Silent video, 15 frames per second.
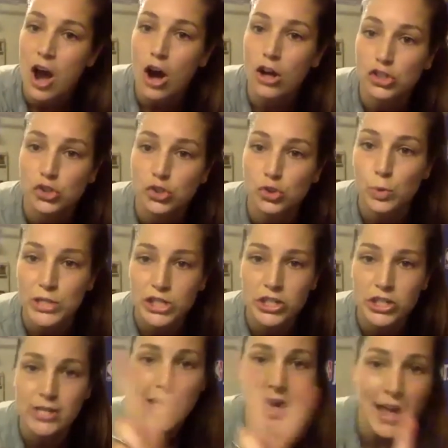
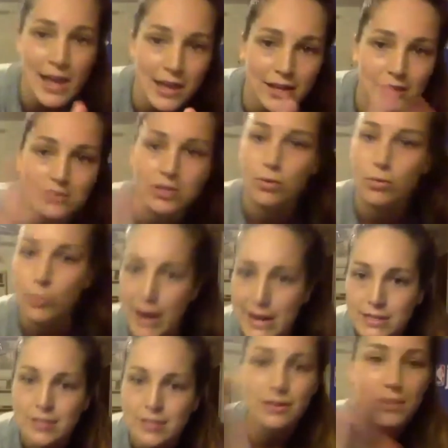Switching hands, right
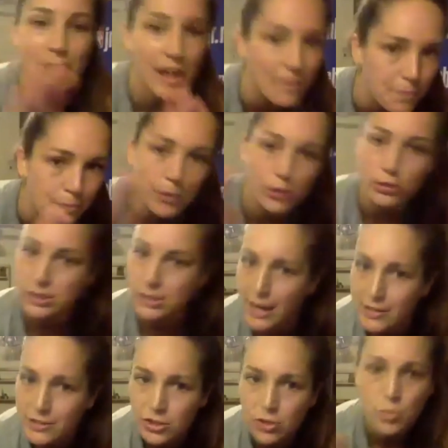to left. Both
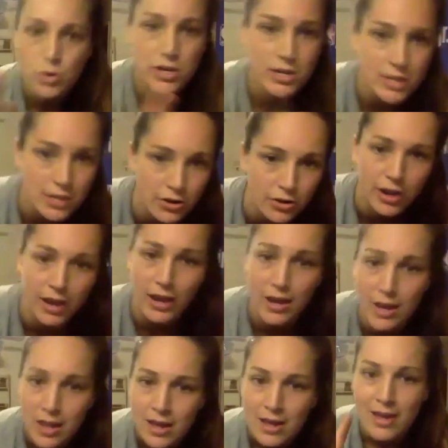sides are working here, okay?
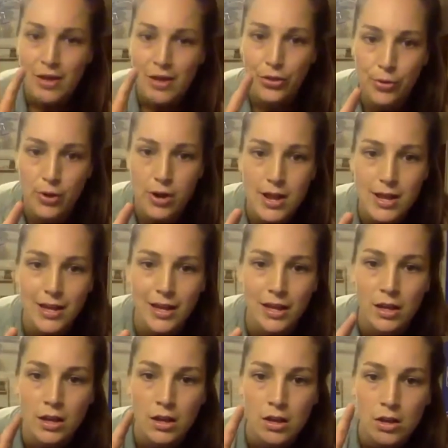Three,
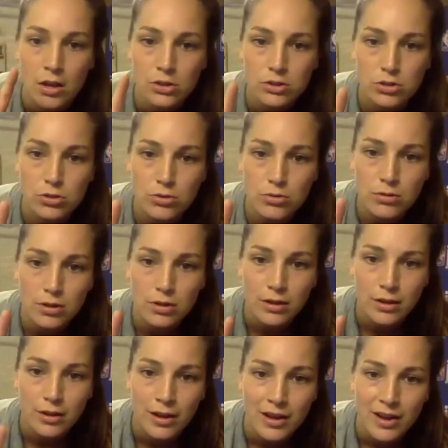two,
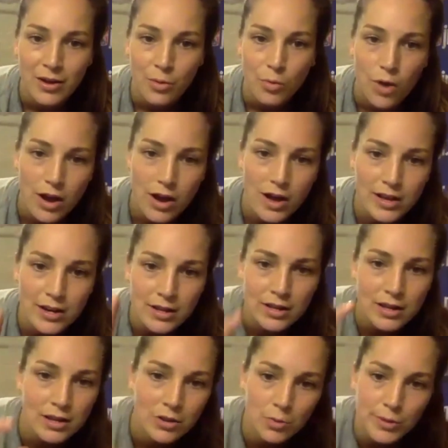one.
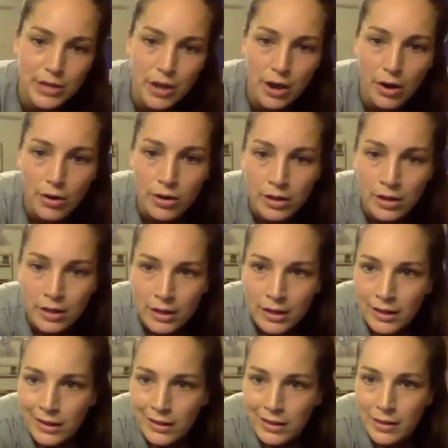Here we go.
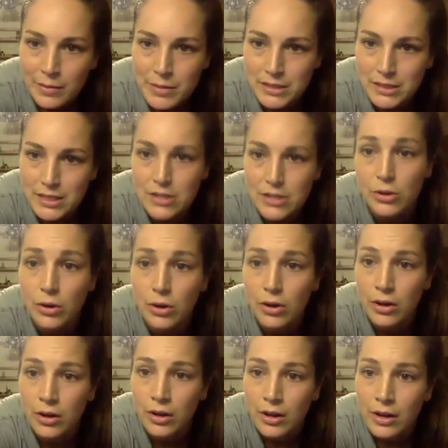Let me see you.
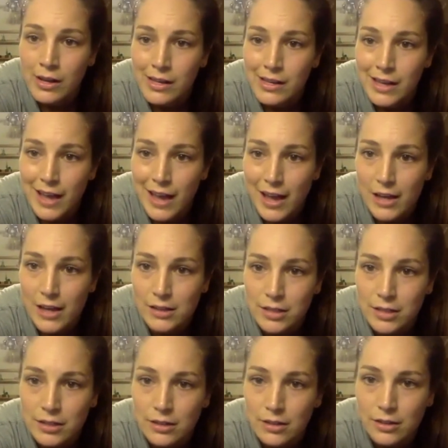Yes.
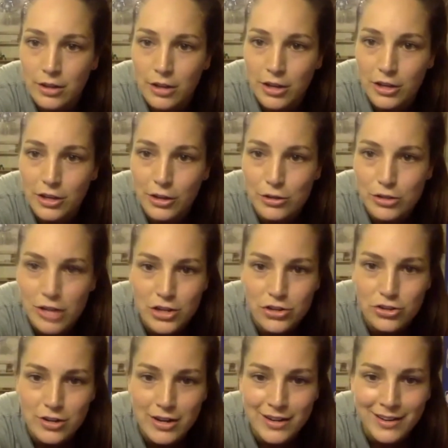Good, Coach
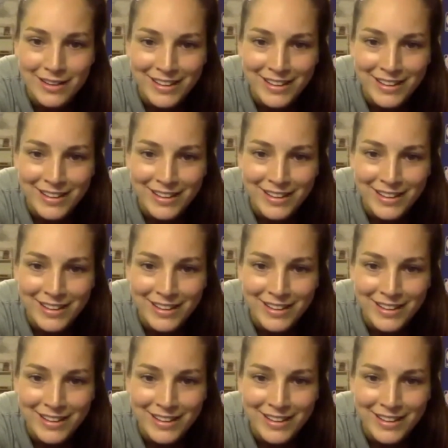Adrian.